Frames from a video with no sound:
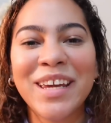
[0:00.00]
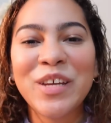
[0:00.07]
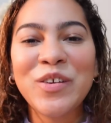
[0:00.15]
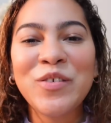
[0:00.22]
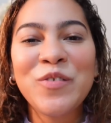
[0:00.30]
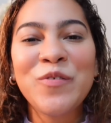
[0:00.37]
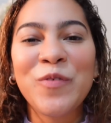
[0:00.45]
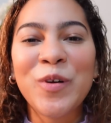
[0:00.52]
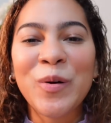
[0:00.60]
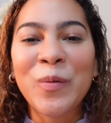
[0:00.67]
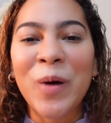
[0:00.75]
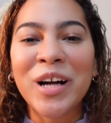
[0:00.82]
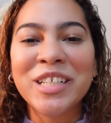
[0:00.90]
you
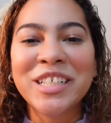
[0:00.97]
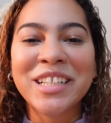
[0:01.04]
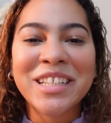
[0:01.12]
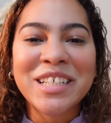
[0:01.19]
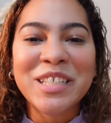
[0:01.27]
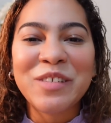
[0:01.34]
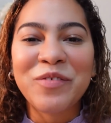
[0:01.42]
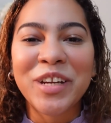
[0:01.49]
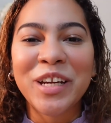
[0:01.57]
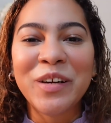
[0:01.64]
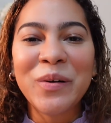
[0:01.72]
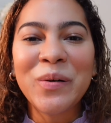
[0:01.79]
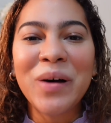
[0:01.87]
for watching this
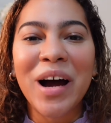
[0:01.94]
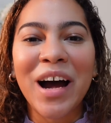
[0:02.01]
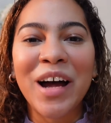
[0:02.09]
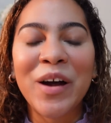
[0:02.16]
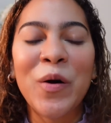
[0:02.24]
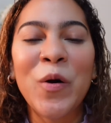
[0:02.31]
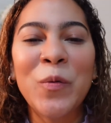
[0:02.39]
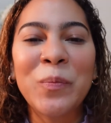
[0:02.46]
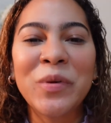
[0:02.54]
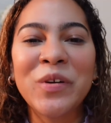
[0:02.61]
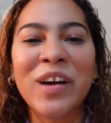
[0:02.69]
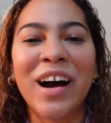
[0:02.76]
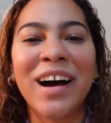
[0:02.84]
video. I hope
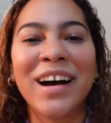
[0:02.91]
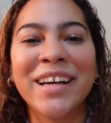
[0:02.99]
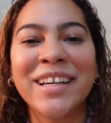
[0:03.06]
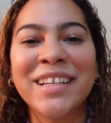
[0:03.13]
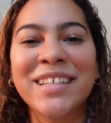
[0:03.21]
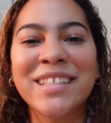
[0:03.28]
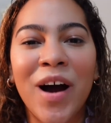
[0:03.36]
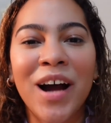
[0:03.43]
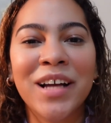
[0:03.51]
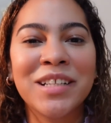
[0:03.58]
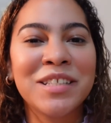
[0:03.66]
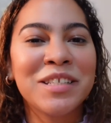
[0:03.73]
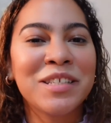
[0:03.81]
you guys
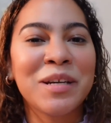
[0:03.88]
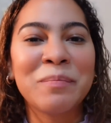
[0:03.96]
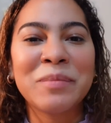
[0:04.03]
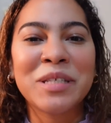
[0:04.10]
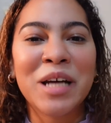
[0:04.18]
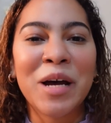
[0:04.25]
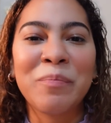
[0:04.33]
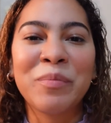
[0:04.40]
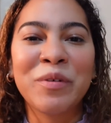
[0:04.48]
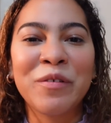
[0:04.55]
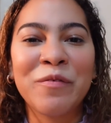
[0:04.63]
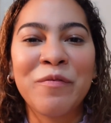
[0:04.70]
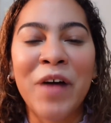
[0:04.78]
find some type
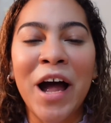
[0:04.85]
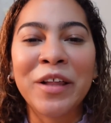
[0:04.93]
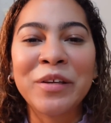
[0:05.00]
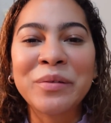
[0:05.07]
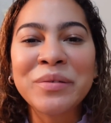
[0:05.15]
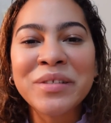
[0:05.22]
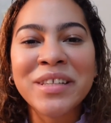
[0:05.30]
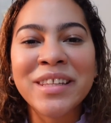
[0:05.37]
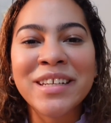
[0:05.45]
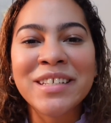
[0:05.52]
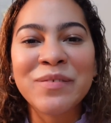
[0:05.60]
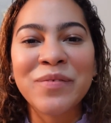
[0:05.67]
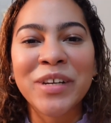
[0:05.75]
of value to
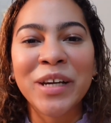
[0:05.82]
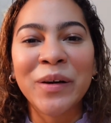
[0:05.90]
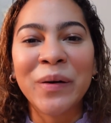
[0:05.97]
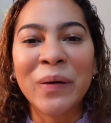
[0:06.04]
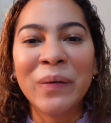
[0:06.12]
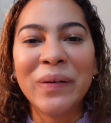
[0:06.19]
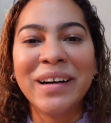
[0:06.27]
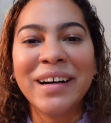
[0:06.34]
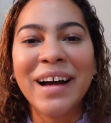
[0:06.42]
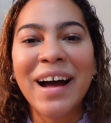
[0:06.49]
this video.